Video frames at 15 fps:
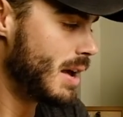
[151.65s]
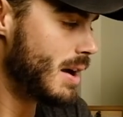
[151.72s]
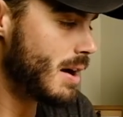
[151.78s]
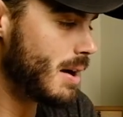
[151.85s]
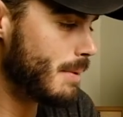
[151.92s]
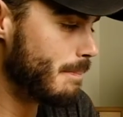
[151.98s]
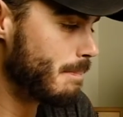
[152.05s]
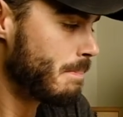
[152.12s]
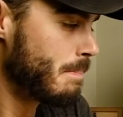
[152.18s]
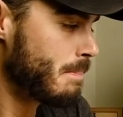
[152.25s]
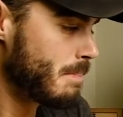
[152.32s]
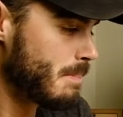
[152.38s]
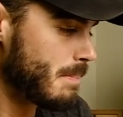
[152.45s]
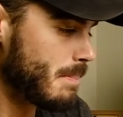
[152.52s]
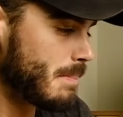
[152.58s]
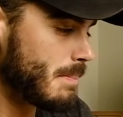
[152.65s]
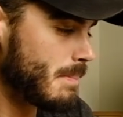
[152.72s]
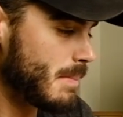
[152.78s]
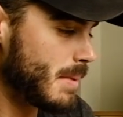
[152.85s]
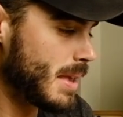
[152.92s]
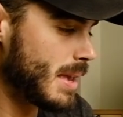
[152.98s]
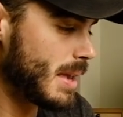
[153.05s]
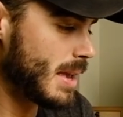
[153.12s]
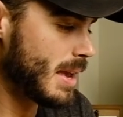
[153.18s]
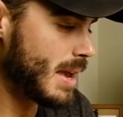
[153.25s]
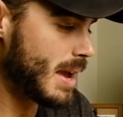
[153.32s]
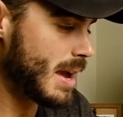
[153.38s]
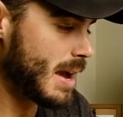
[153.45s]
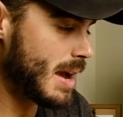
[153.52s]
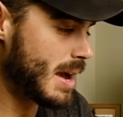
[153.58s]

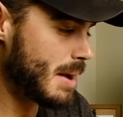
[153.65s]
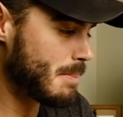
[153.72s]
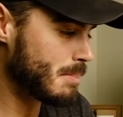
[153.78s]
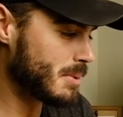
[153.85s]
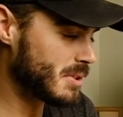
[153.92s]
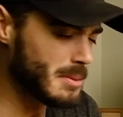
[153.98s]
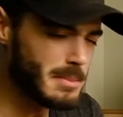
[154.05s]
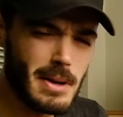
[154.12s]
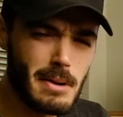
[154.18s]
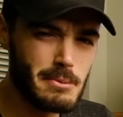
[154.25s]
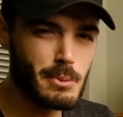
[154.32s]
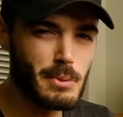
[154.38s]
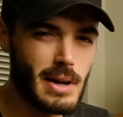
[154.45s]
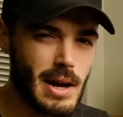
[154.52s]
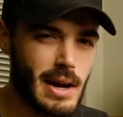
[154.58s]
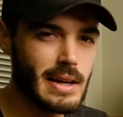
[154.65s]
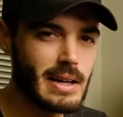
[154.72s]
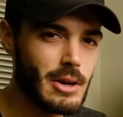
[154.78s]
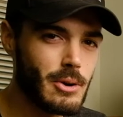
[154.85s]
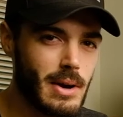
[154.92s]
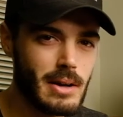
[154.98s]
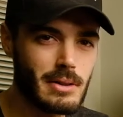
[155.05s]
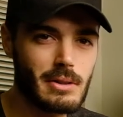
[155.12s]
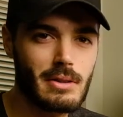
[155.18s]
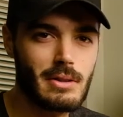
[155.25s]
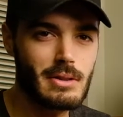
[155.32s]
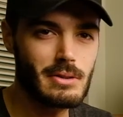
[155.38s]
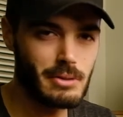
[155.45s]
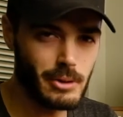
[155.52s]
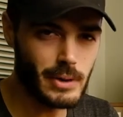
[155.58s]
But sometimes when I go out to
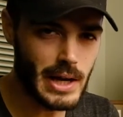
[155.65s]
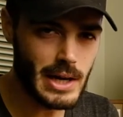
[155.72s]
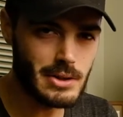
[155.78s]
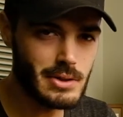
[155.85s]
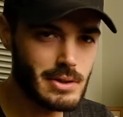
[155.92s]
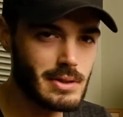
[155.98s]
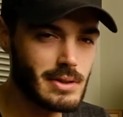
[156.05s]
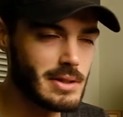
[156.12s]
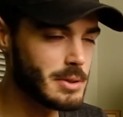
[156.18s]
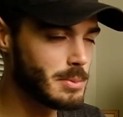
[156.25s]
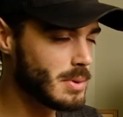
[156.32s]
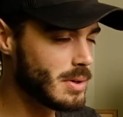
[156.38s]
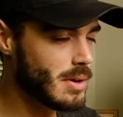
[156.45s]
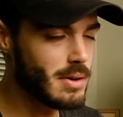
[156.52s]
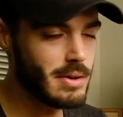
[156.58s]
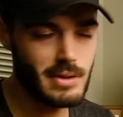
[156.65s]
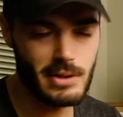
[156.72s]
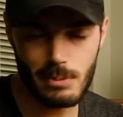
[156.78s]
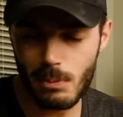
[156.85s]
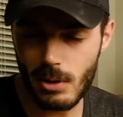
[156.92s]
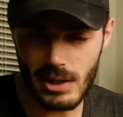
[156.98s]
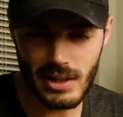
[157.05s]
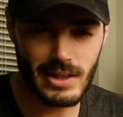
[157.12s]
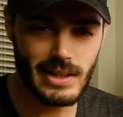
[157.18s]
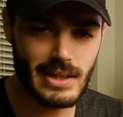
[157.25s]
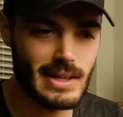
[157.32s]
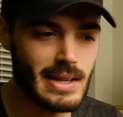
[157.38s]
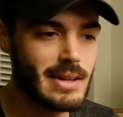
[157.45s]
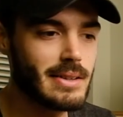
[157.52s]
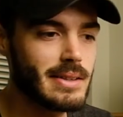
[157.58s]
these locations, I spend all this money to
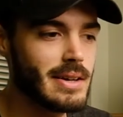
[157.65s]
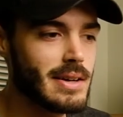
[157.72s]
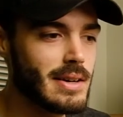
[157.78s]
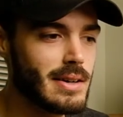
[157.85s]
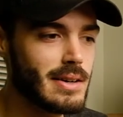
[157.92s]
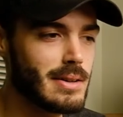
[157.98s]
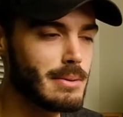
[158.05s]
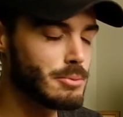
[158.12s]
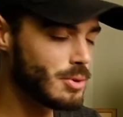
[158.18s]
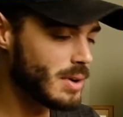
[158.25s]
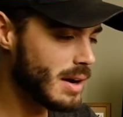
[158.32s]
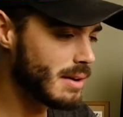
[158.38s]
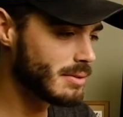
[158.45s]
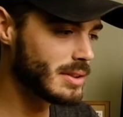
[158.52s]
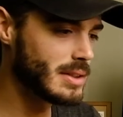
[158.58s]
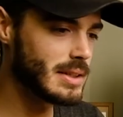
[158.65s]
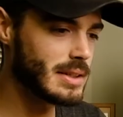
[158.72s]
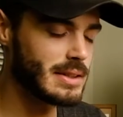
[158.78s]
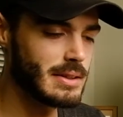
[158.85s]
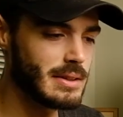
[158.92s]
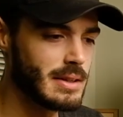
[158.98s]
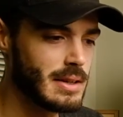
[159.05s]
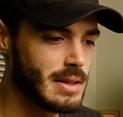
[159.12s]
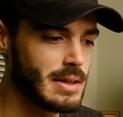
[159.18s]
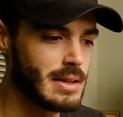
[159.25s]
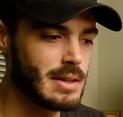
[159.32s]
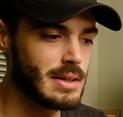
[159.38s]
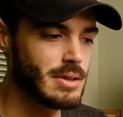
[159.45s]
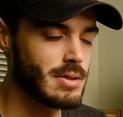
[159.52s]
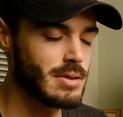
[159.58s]
get out there, and I'm traveling, and
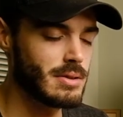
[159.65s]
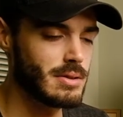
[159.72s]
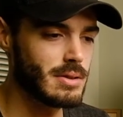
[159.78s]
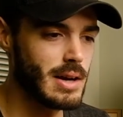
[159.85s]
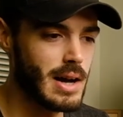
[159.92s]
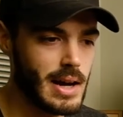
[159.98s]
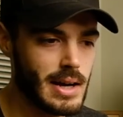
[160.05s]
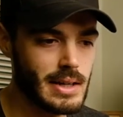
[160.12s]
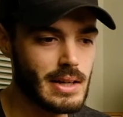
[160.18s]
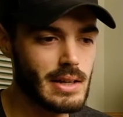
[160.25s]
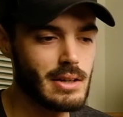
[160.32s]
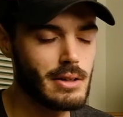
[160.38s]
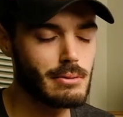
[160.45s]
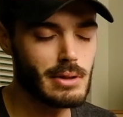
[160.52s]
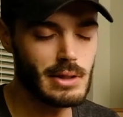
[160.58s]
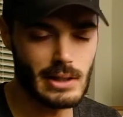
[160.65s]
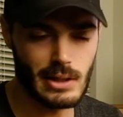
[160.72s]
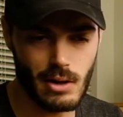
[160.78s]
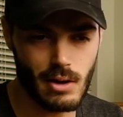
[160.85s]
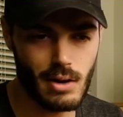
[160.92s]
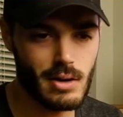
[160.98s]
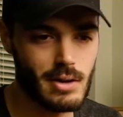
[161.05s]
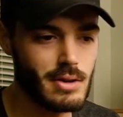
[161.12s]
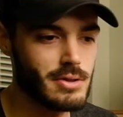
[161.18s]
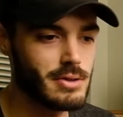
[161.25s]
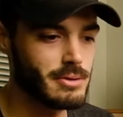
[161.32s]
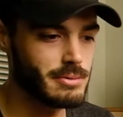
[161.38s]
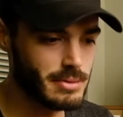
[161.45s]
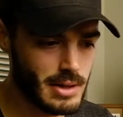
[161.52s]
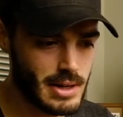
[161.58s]
you know, you're hiking, you're renting cars,
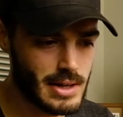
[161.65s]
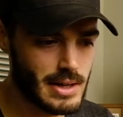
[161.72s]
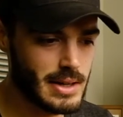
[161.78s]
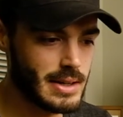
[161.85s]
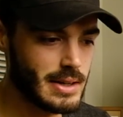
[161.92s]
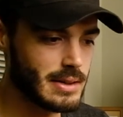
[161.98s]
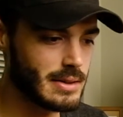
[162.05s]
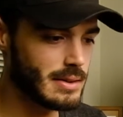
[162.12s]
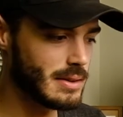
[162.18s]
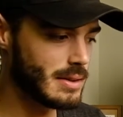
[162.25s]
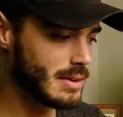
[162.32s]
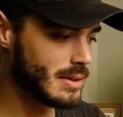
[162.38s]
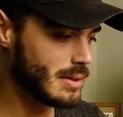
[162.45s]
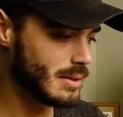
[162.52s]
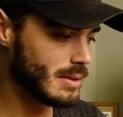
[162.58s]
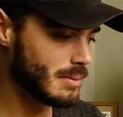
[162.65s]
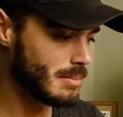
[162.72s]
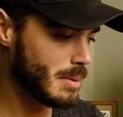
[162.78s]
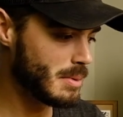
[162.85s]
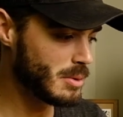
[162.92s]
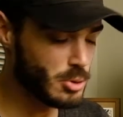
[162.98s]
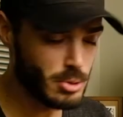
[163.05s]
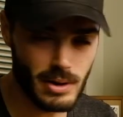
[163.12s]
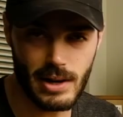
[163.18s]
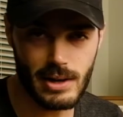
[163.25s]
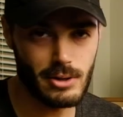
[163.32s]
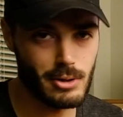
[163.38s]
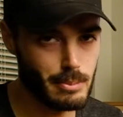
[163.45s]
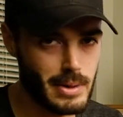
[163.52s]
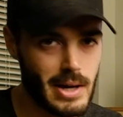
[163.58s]
you're flying, maybe a
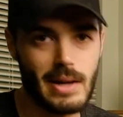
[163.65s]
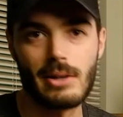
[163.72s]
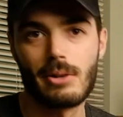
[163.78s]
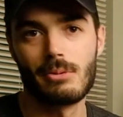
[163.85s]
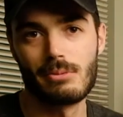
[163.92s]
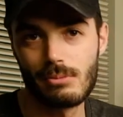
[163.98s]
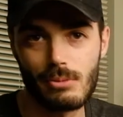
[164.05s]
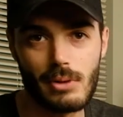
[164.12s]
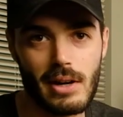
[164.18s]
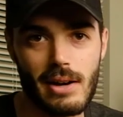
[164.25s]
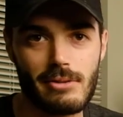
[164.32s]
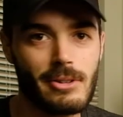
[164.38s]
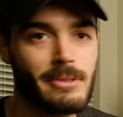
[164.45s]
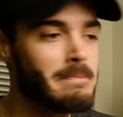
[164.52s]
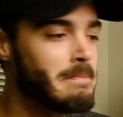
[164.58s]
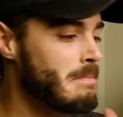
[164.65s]
train or a bike or whatever.